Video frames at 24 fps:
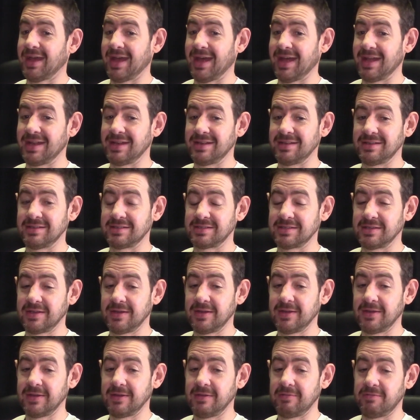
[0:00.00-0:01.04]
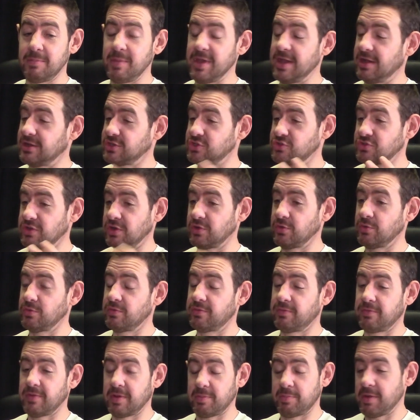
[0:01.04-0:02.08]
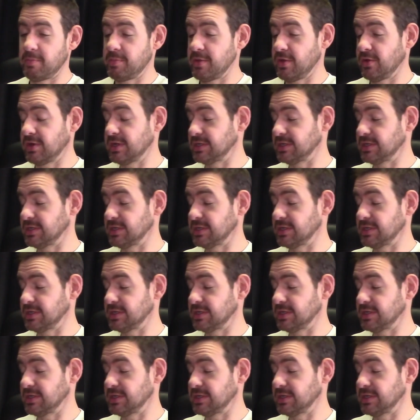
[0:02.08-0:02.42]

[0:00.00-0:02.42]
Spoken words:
And for me, I'll be